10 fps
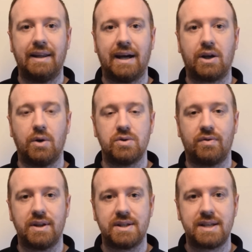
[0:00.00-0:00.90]
And that goes
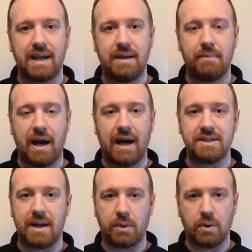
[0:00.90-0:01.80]
for the same
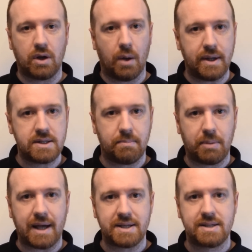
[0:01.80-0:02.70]
as, I'm going to go into
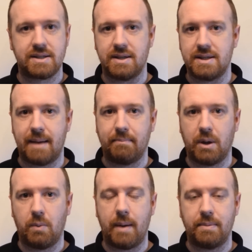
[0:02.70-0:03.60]
blasts and
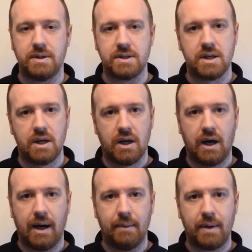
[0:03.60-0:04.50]
template weapons
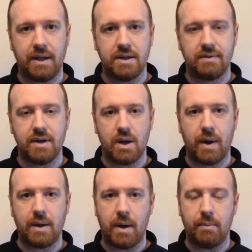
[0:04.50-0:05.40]
in this
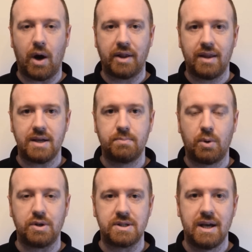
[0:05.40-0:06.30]
video anyway, but at this
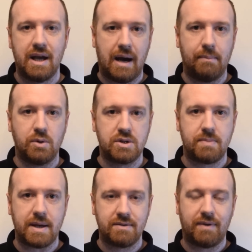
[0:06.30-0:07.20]
point I must
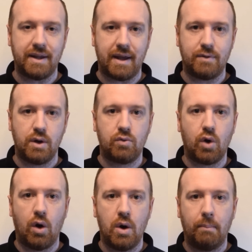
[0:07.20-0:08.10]
specify that if you've
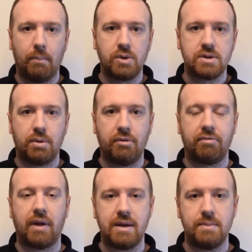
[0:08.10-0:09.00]
got multiple
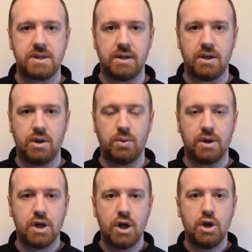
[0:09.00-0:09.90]
flamers in a
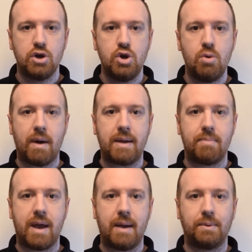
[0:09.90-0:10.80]
unit, you
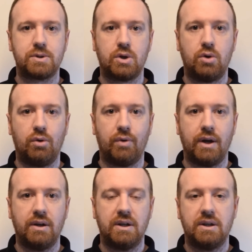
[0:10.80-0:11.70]
might be able to
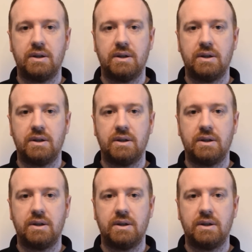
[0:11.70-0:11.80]
cover,